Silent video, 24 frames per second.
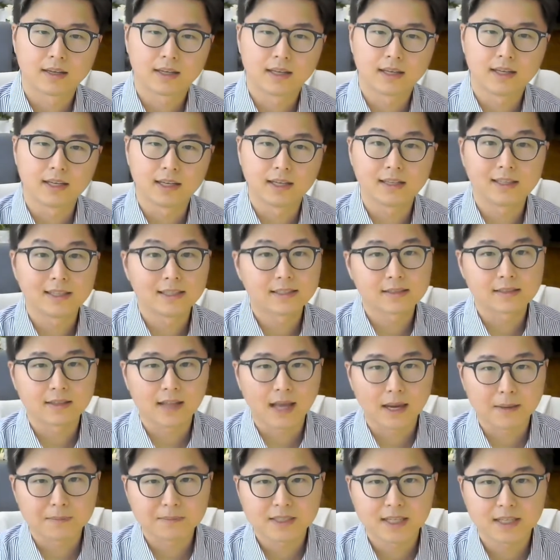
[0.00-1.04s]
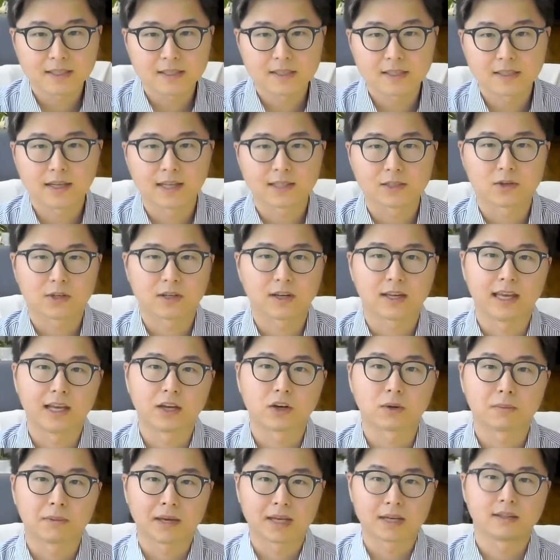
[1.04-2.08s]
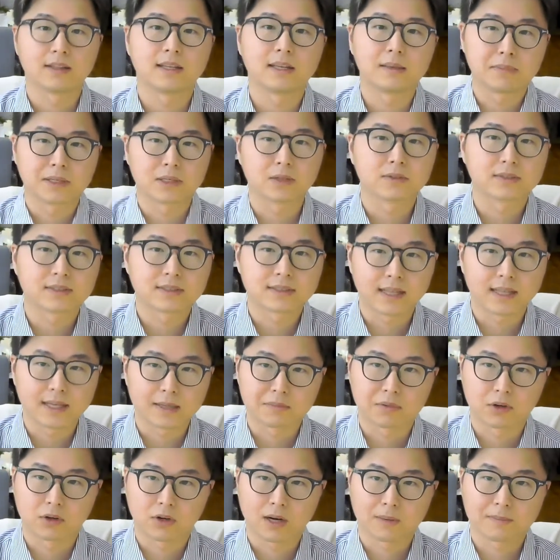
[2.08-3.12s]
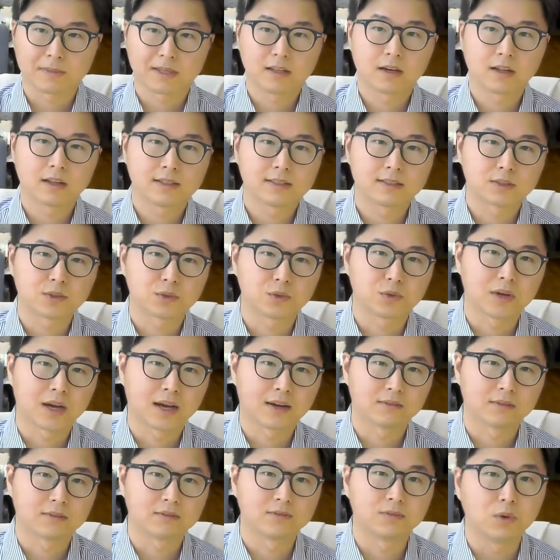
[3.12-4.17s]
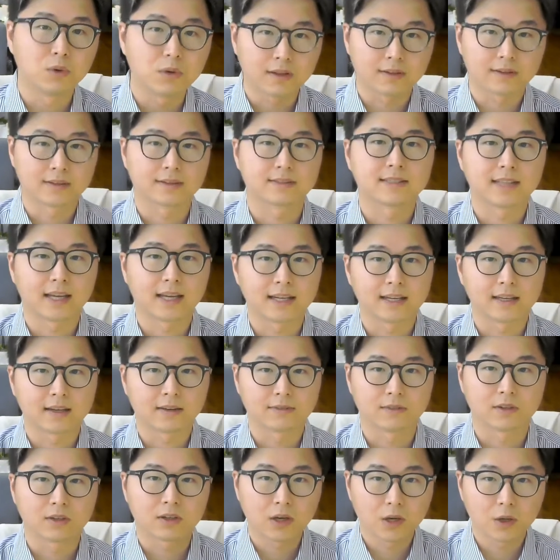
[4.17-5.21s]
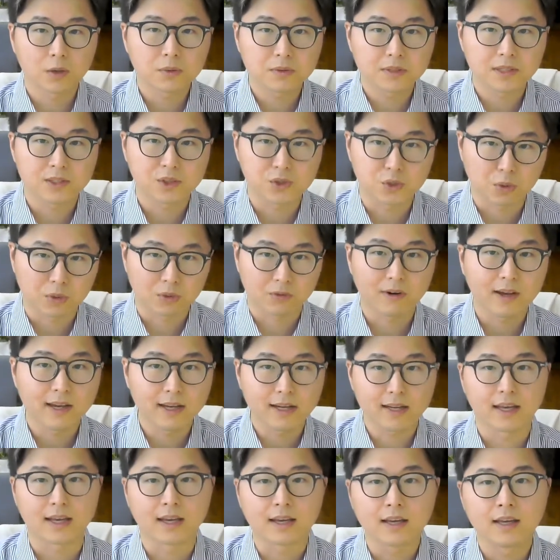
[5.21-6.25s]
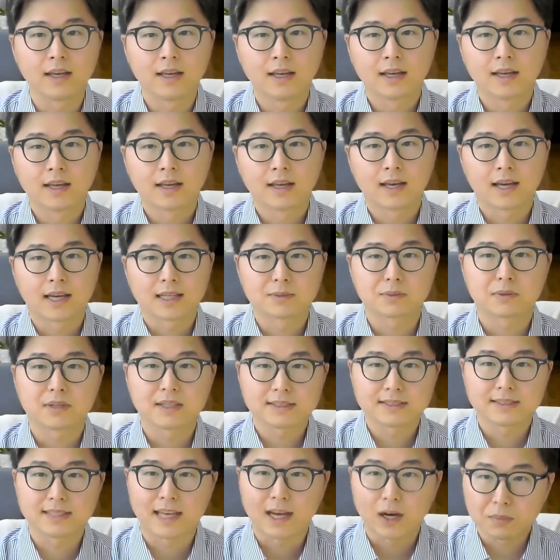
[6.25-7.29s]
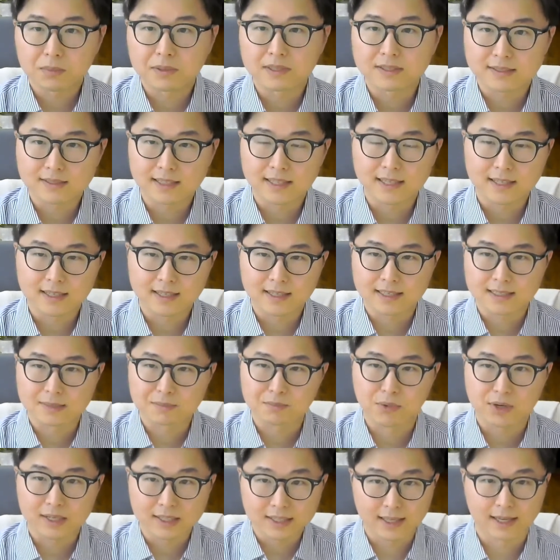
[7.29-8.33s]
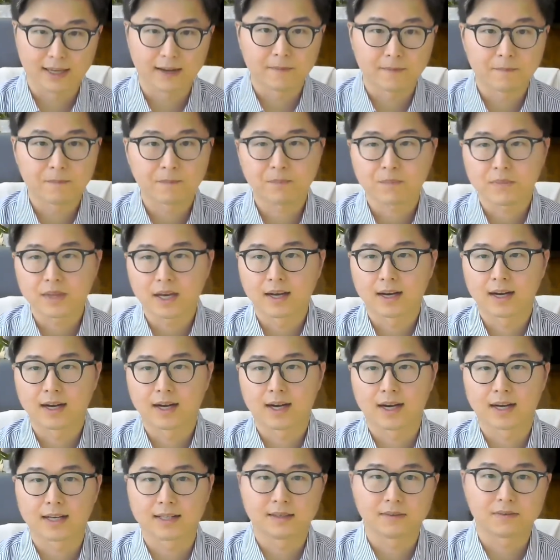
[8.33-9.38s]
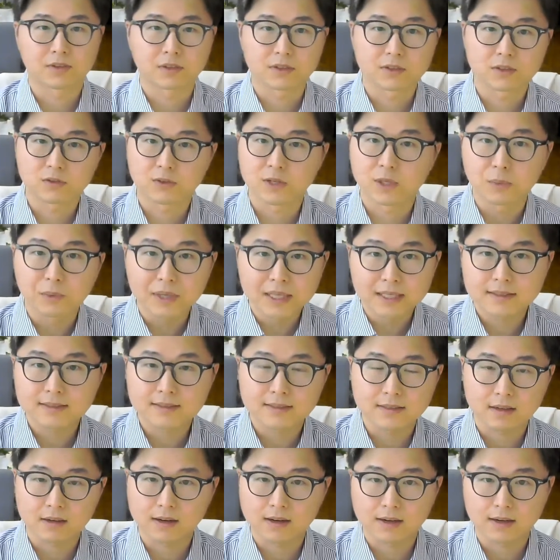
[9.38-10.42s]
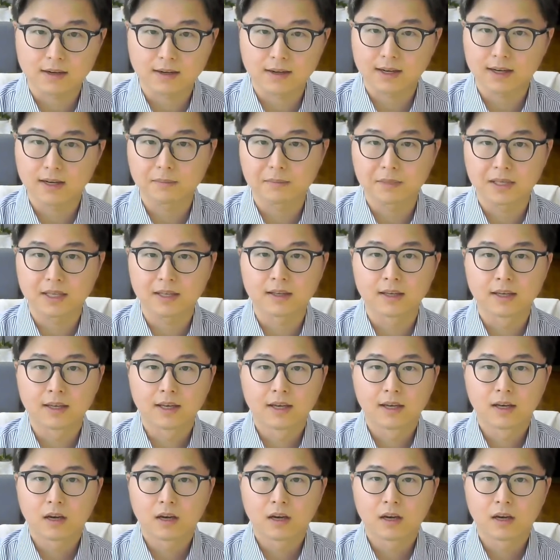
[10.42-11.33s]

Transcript: In each lab session, I try to incrementally build Stata programming knowledge so you have a full understanding of the code that you are writing, as well as the output Stata is printing. The first 3 weeks are going to be